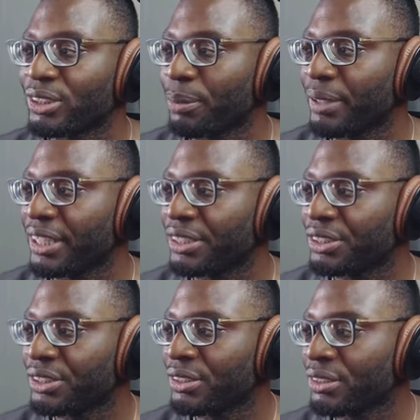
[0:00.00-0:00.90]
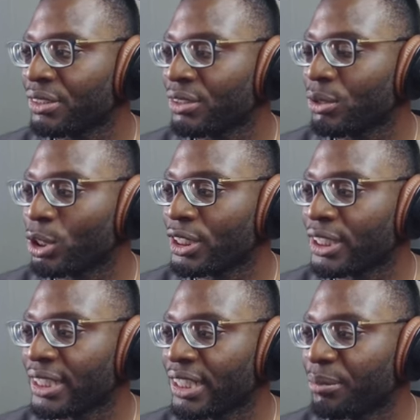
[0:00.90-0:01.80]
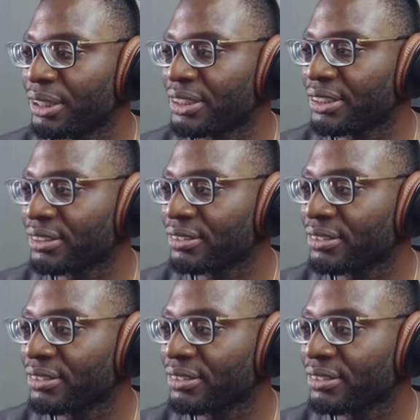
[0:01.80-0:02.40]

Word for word: to the page, go under Elementor,